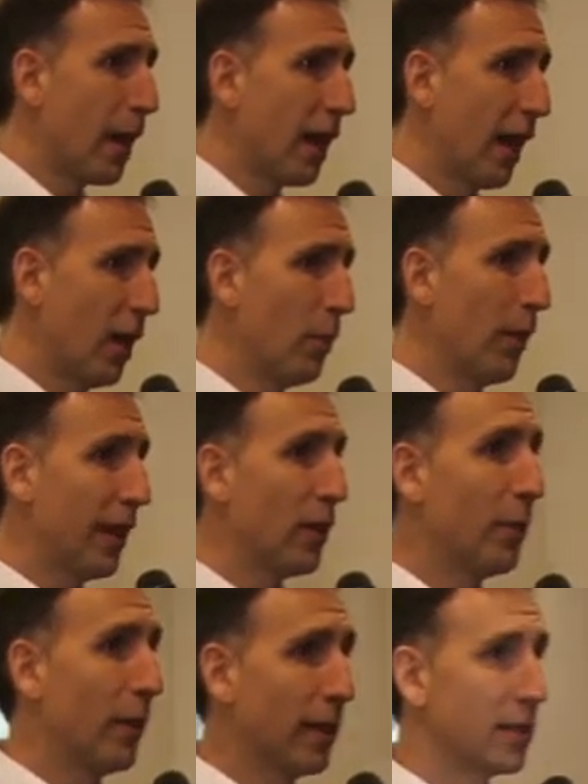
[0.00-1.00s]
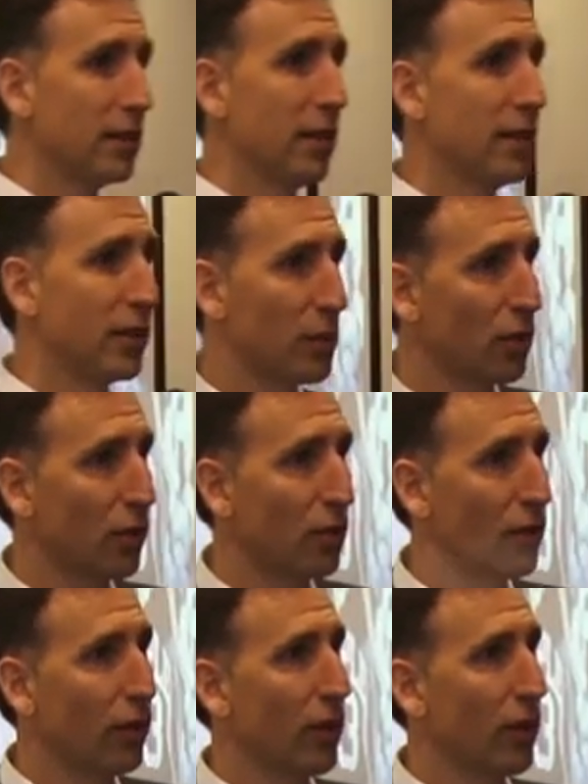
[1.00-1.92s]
helped a little bit in terms of